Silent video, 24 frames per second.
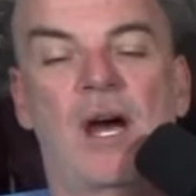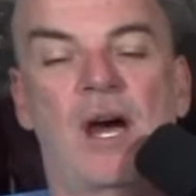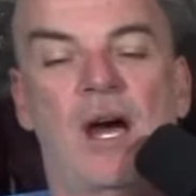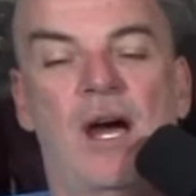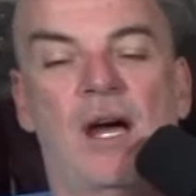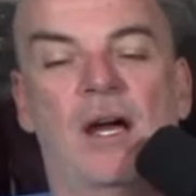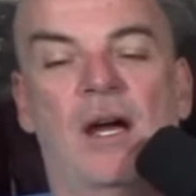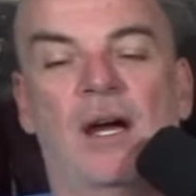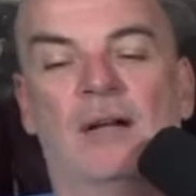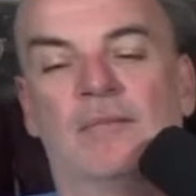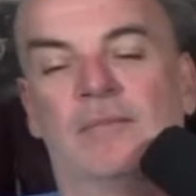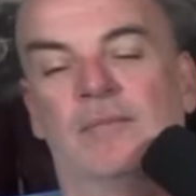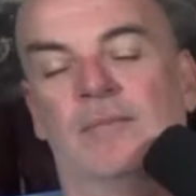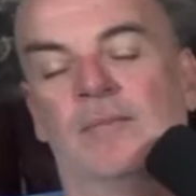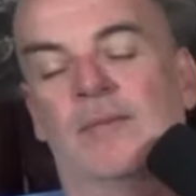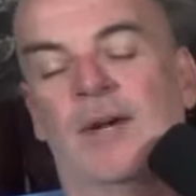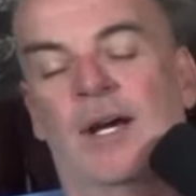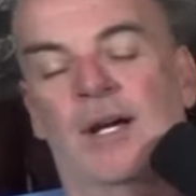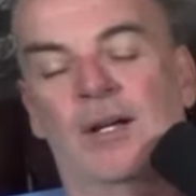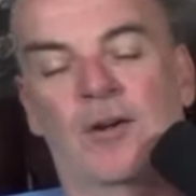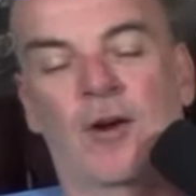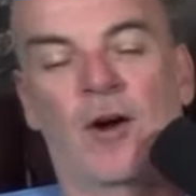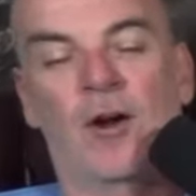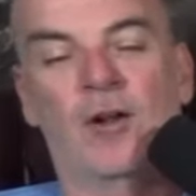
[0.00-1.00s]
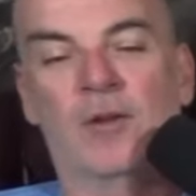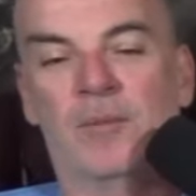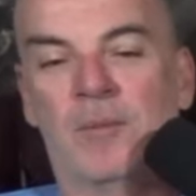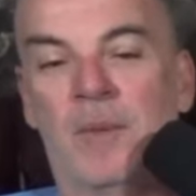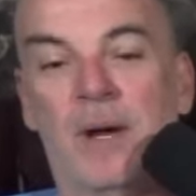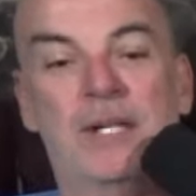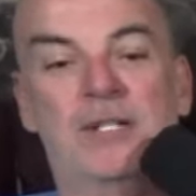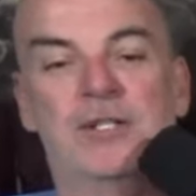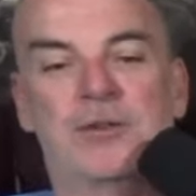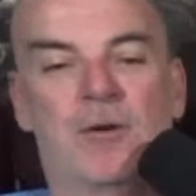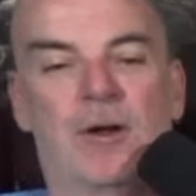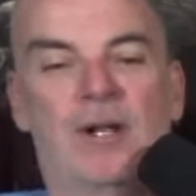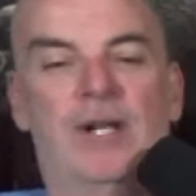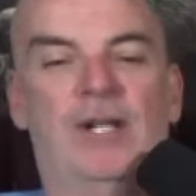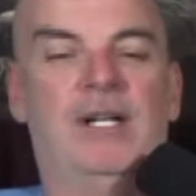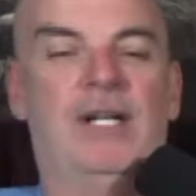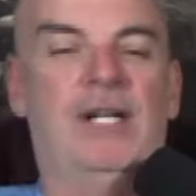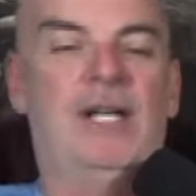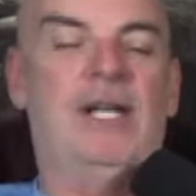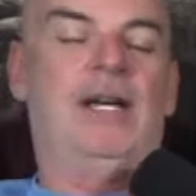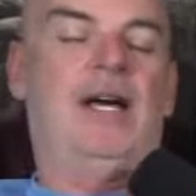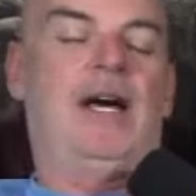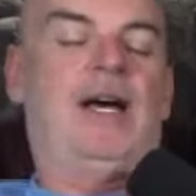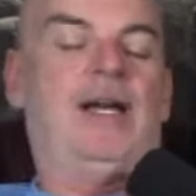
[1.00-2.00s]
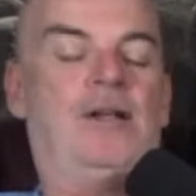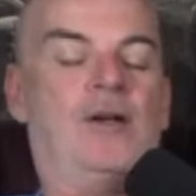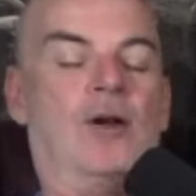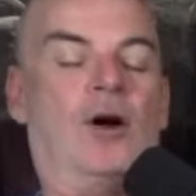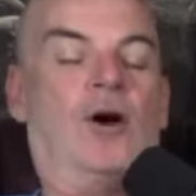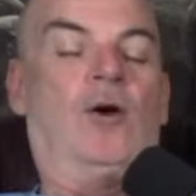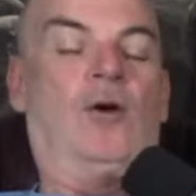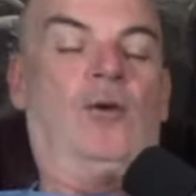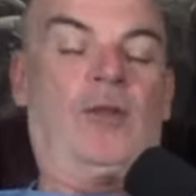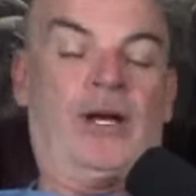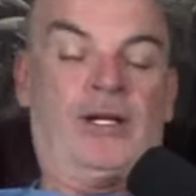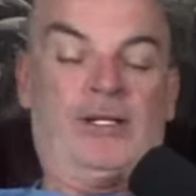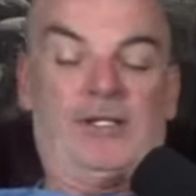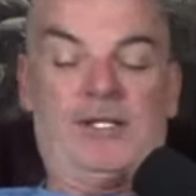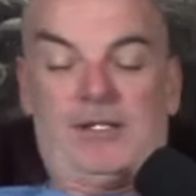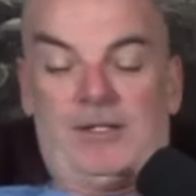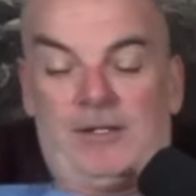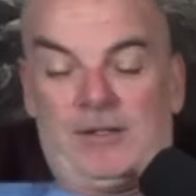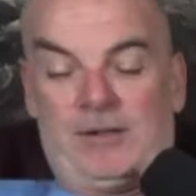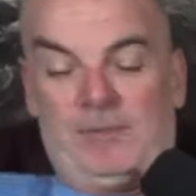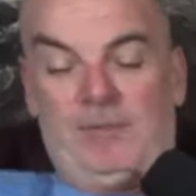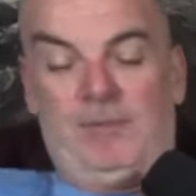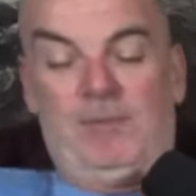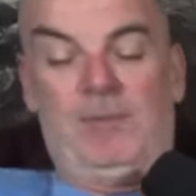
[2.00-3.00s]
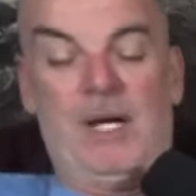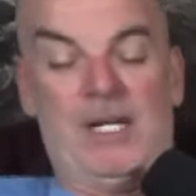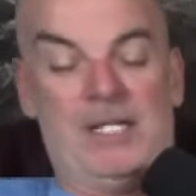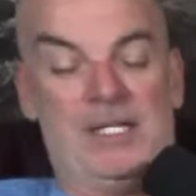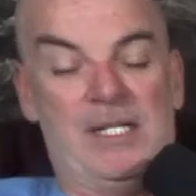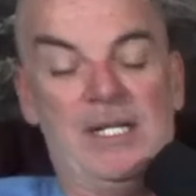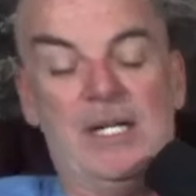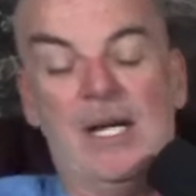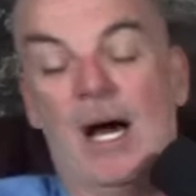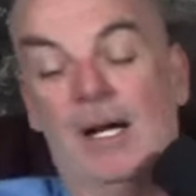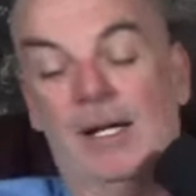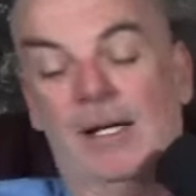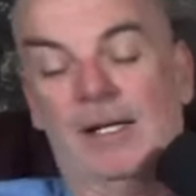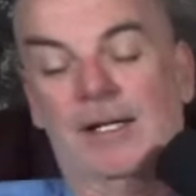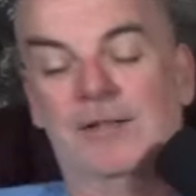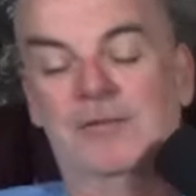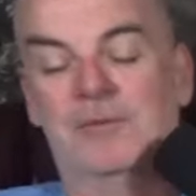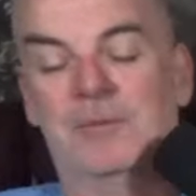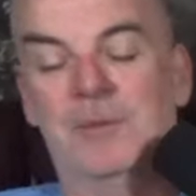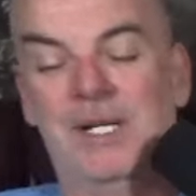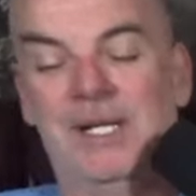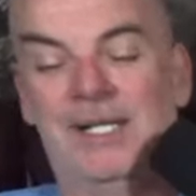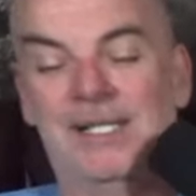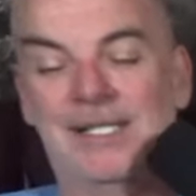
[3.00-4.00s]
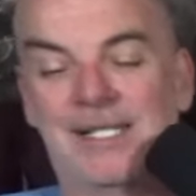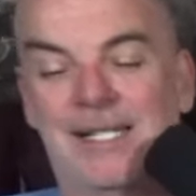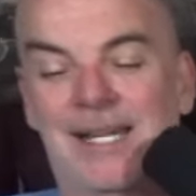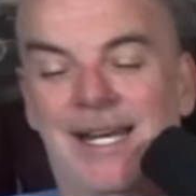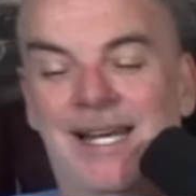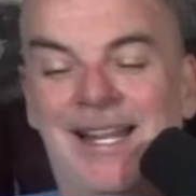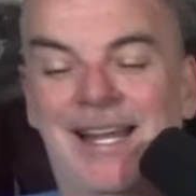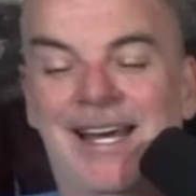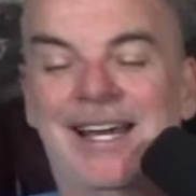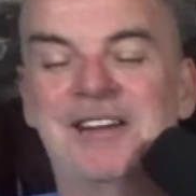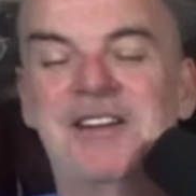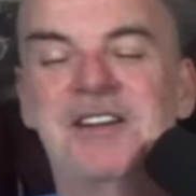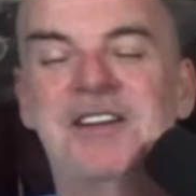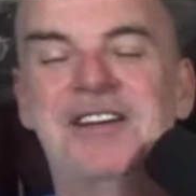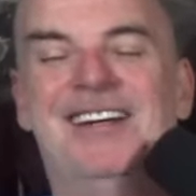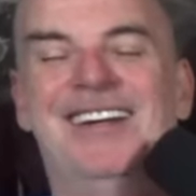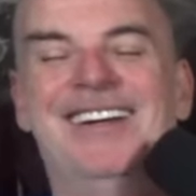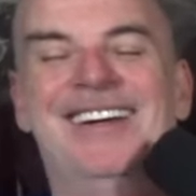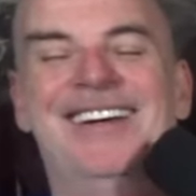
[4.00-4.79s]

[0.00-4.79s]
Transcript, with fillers: I, I, I call it my trinity. I know that's messianic of me to say that.